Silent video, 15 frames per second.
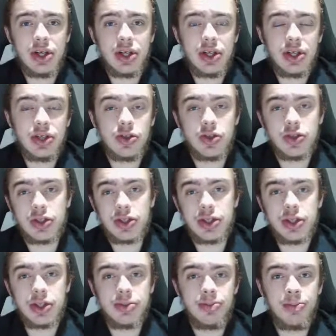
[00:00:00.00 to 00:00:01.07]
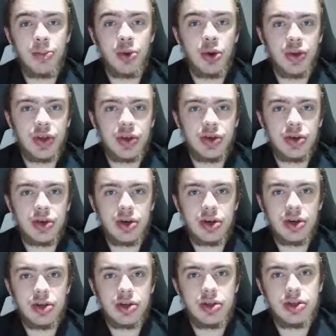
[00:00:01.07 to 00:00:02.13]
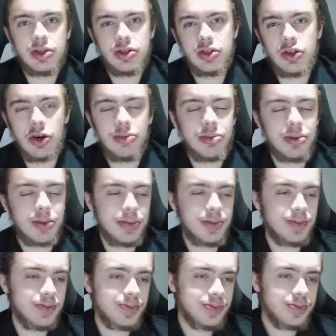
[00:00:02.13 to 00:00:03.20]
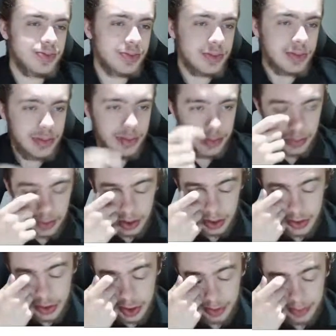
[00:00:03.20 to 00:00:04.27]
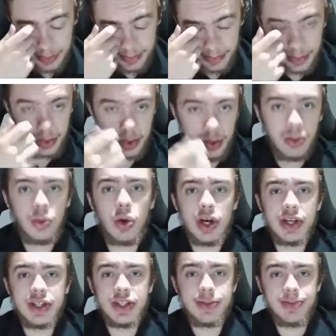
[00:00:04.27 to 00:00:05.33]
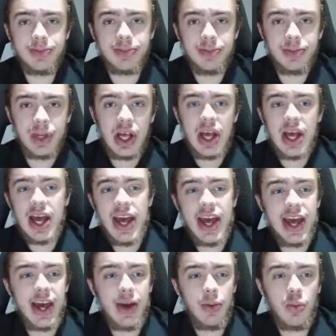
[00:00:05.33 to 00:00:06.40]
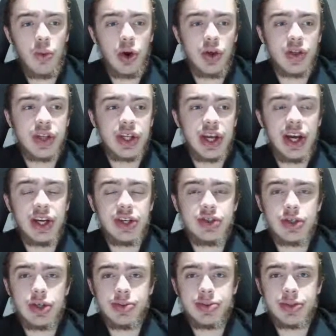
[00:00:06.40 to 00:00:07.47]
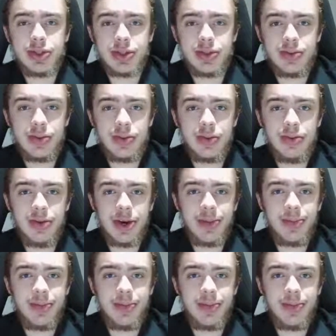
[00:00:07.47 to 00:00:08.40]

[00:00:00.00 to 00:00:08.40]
usually more than your job. So what is it? Worthy airdrops, right?